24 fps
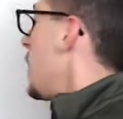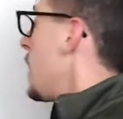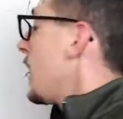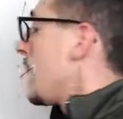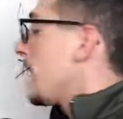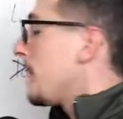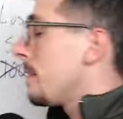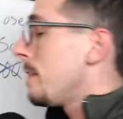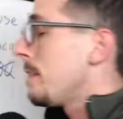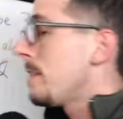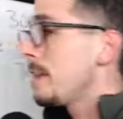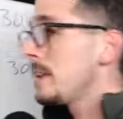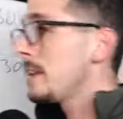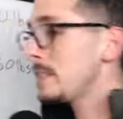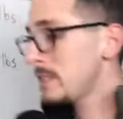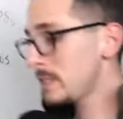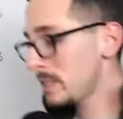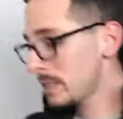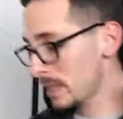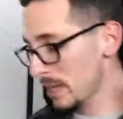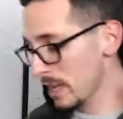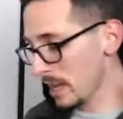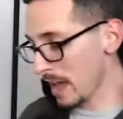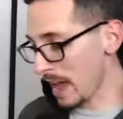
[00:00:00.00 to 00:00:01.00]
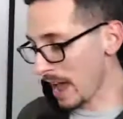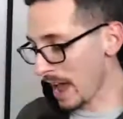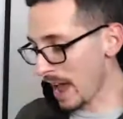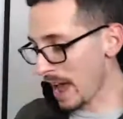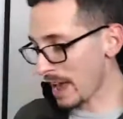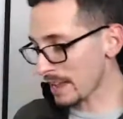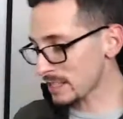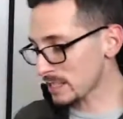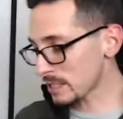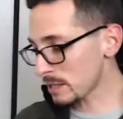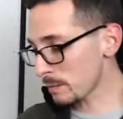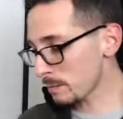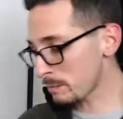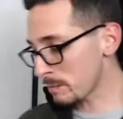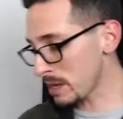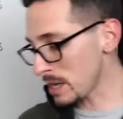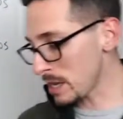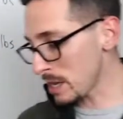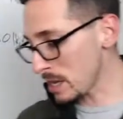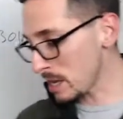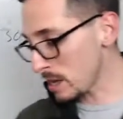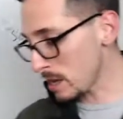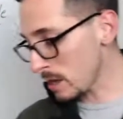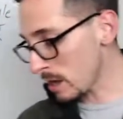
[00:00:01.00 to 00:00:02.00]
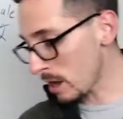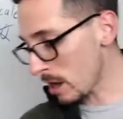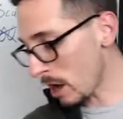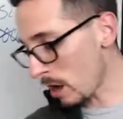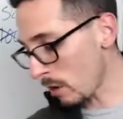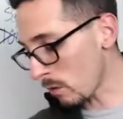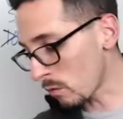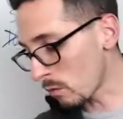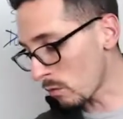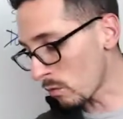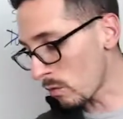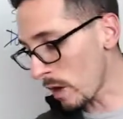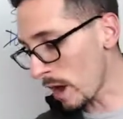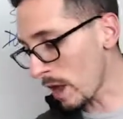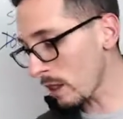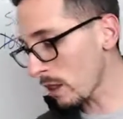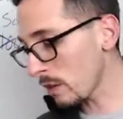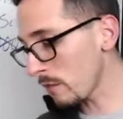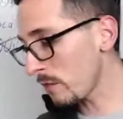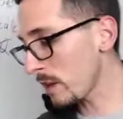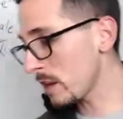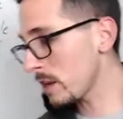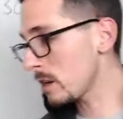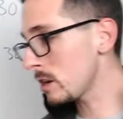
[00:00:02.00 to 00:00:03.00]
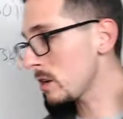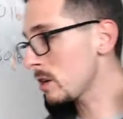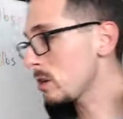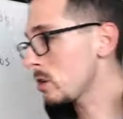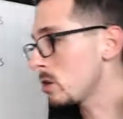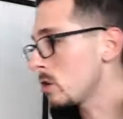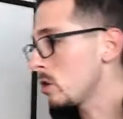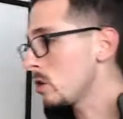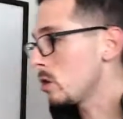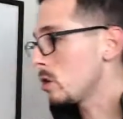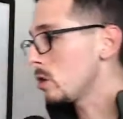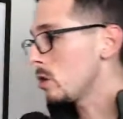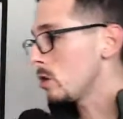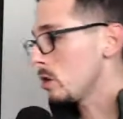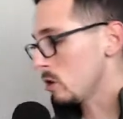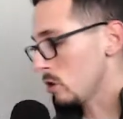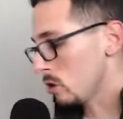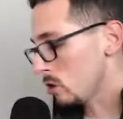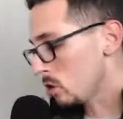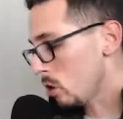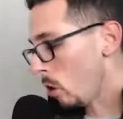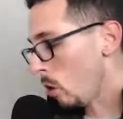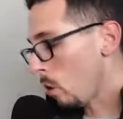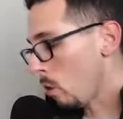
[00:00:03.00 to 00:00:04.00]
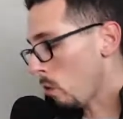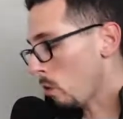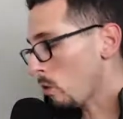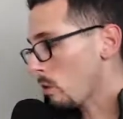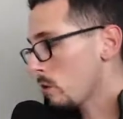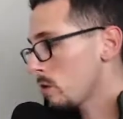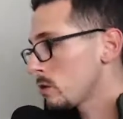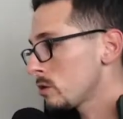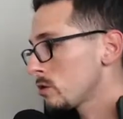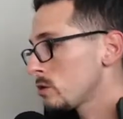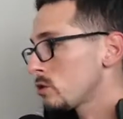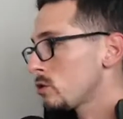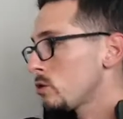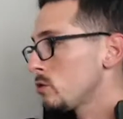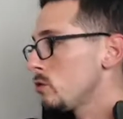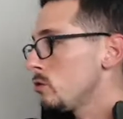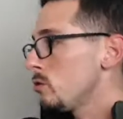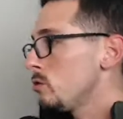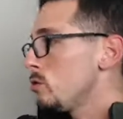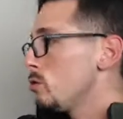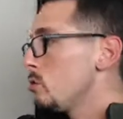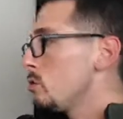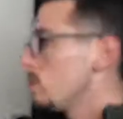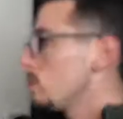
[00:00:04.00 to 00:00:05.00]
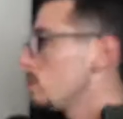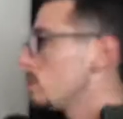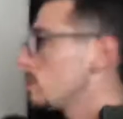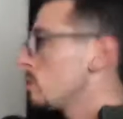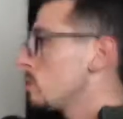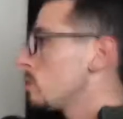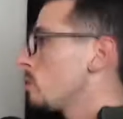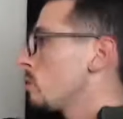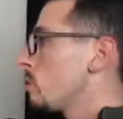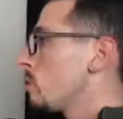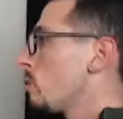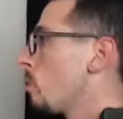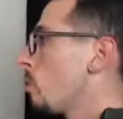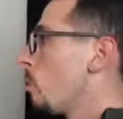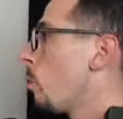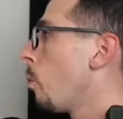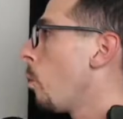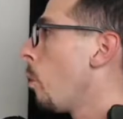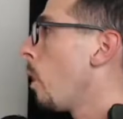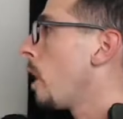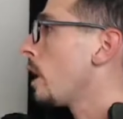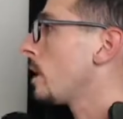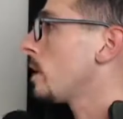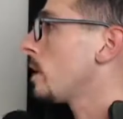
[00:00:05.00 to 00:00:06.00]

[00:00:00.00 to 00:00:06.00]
This has to be a relevant goal to what